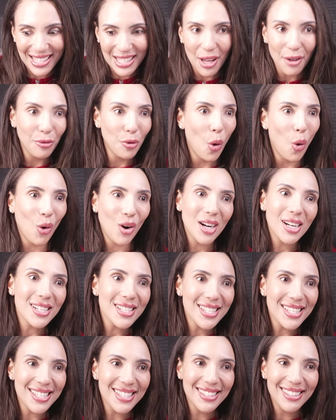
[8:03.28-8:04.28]
of
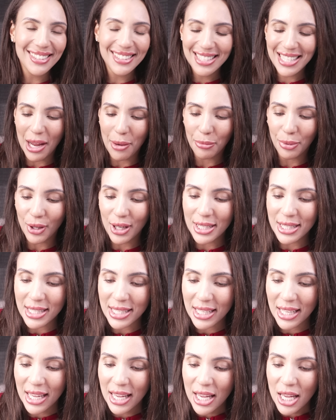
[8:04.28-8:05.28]
course.
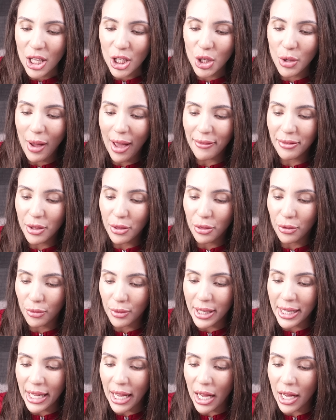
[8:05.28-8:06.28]
Temperance. You have the
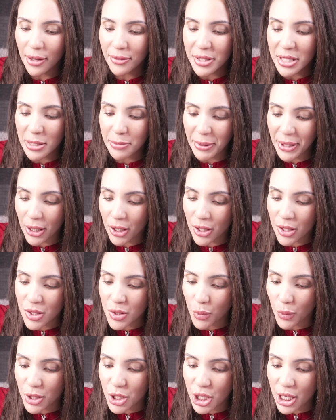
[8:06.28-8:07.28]
Three of
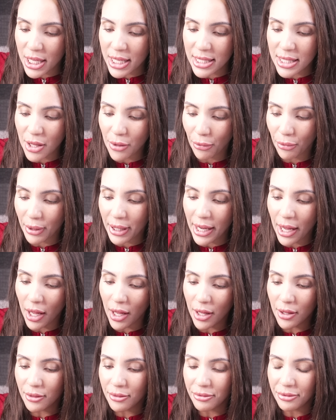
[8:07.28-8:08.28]
Spears, which is the Three
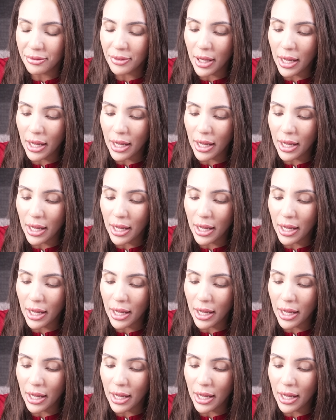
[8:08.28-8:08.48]
of